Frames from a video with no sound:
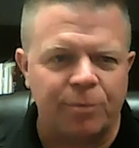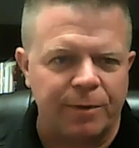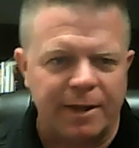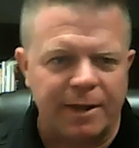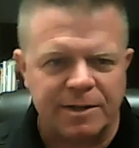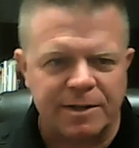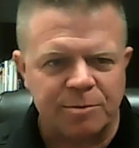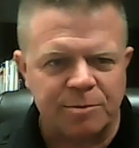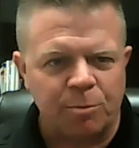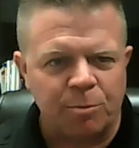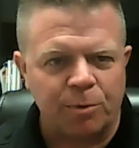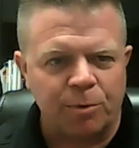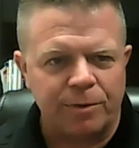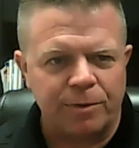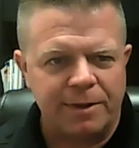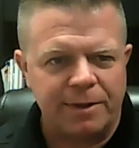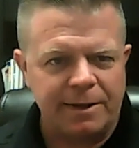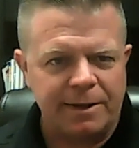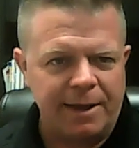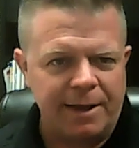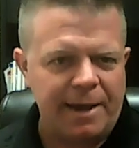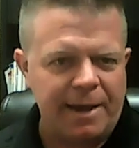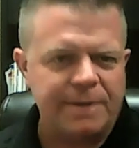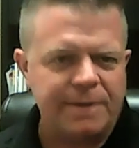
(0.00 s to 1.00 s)
That's more
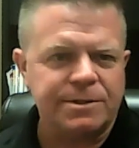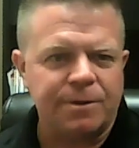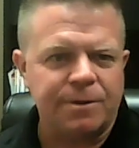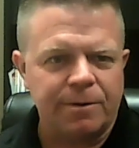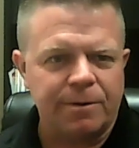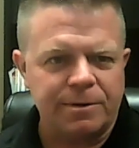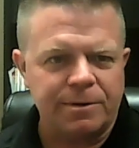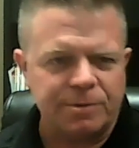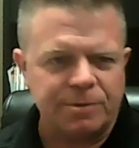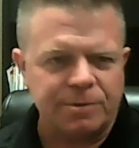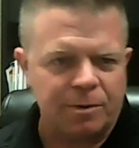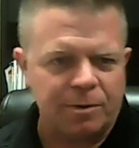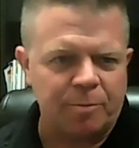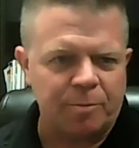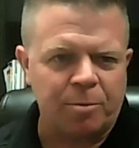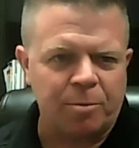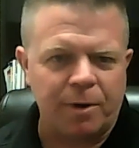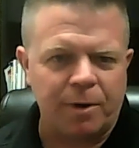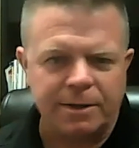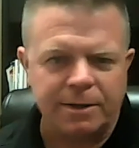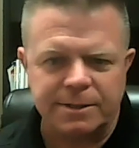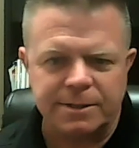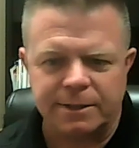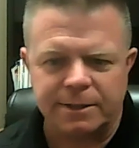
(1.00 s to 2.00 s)
the A series or the
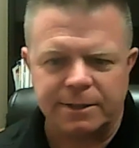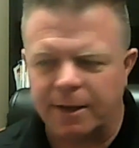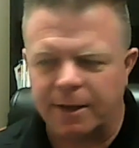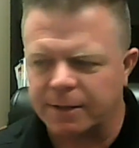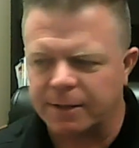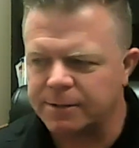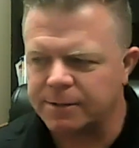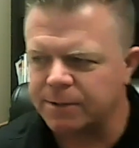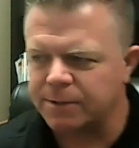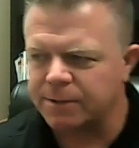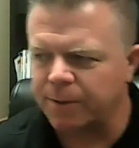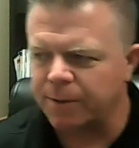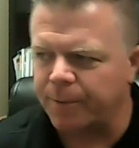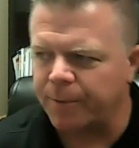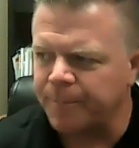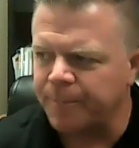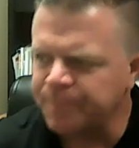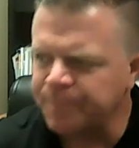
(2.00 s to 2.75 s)
Project X. So